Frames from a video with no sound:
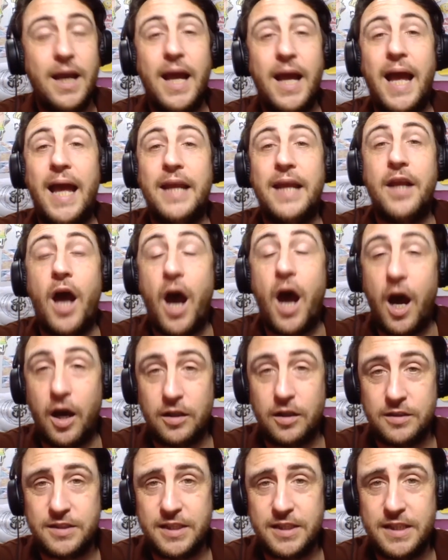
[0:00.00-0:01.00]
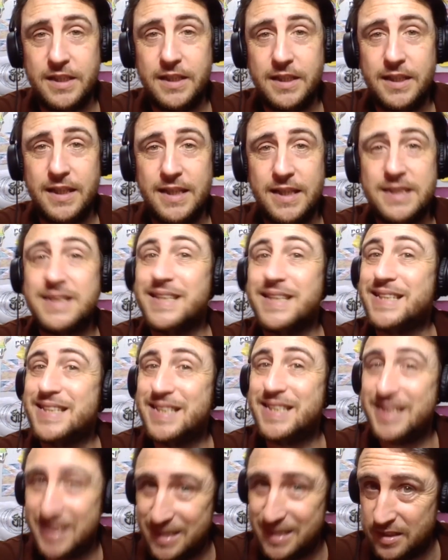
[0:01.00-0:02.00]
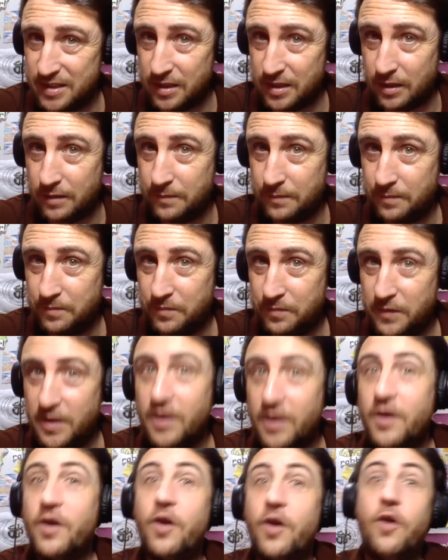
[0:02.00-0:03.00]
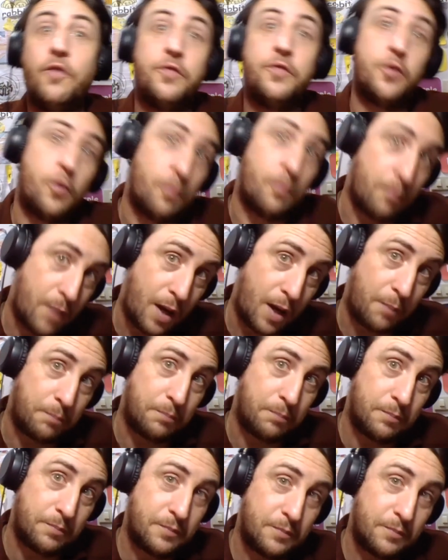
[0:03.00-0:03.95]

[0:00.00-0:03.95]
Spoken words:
And auntie is the sister of your mum